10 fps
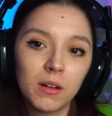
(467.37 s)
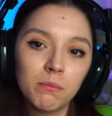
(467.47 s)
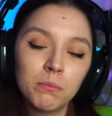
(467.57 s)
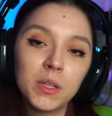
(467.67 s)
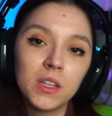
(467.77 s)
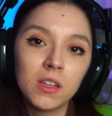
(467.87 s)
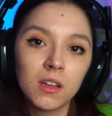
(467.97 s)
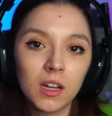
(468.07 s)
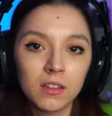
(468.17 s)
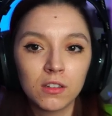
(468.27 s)

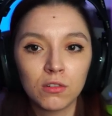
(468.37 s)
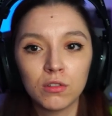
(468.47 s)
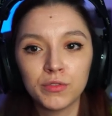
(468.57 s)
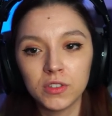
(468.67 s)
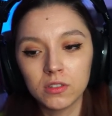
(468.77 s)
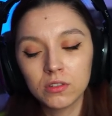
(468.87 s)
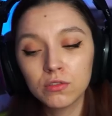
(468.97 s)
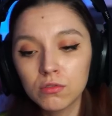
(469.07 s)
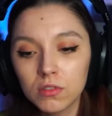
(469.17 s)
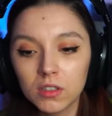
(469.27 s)
being under all of this
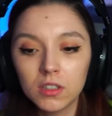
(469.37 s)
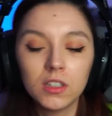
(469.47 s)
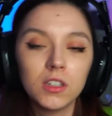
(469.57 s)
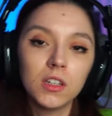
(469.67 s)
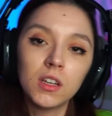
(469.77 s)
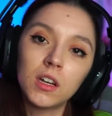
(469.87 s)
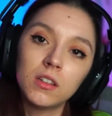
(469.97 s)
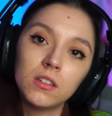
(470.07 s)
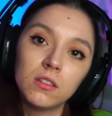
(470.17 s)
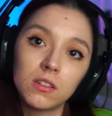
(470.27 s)
scrutiny,
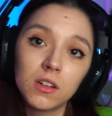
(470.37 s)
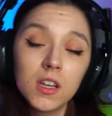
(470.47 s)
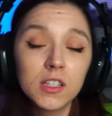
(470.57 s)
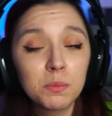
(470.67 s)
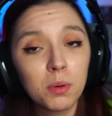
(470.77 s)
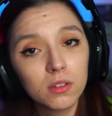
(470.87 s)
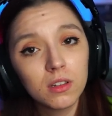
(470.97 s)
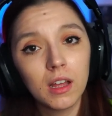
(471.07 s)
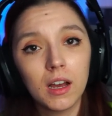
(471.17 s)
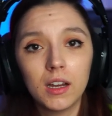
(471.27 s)
under
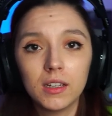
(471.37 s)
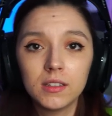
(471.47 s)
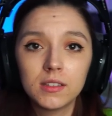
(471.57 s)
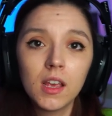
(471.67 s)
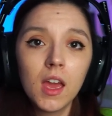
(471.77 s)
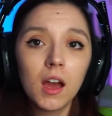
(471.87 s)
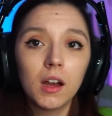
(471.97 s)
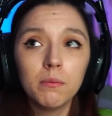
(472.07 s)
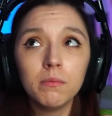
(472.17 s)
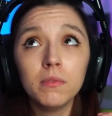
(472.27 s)
spotlights,
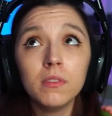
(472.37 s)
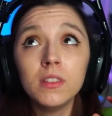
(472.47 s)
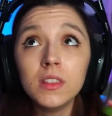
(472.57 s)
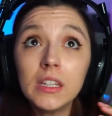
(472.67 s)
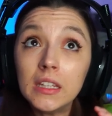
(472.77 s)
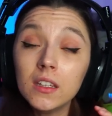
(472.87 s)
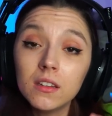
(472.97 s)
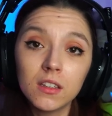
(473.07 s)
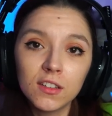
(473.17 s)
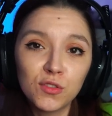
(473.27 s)

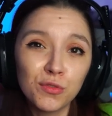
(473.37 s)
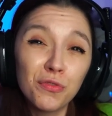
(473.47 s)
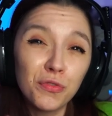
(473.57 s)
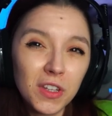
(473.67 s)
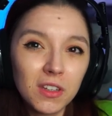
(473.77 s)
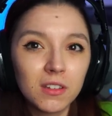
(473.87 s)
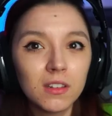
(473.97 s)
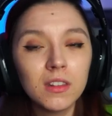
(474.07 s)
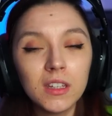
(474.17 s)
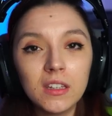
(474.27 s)
needing to feed,
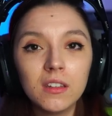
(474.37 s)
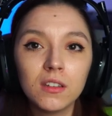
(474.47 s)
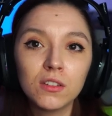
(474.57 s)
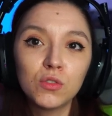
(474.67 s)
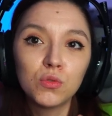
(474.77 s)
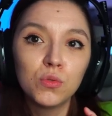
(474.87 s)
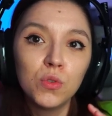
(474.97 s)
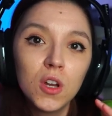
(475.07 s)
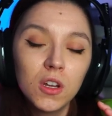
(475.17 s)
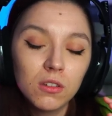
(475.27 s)
needing
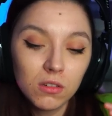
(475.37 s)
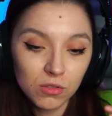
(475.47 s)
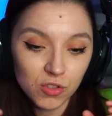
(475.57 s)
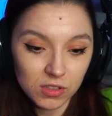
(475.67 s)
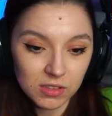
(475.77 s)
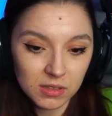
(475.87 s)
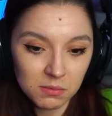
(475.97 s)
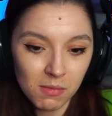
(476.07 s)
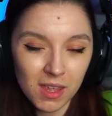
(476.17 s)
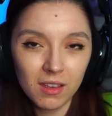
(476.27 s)
to, you know, just
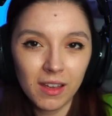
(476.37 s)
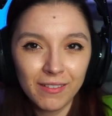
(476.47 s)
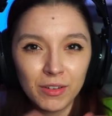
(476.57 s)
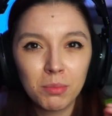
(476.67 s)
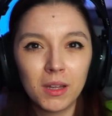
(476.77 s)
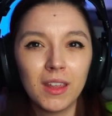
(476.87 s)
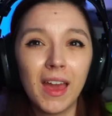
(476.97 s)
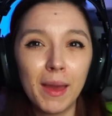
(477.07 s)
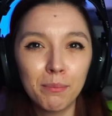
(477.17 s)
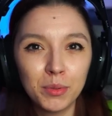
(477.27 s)
make everybody
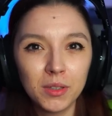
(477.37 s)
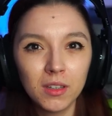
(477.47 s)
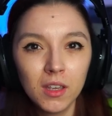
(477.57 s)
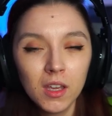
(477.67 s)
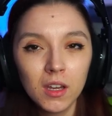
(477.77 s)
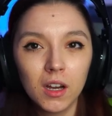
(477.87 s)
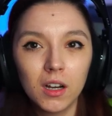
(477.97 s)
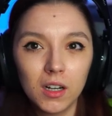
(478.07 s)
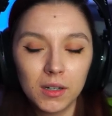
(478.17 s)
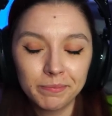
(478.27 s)
happy,
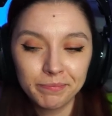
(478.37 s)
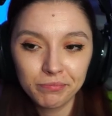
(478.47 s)
and